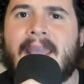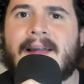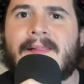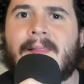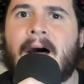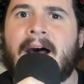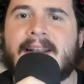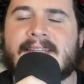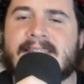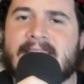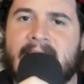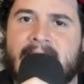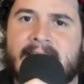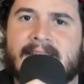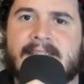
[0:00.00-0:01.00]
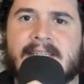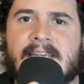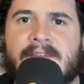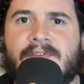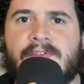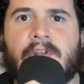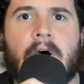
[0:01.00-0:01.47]
a lot of sense,
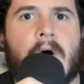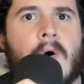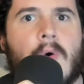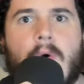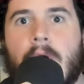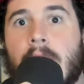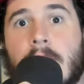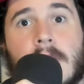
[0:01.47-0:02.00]
even though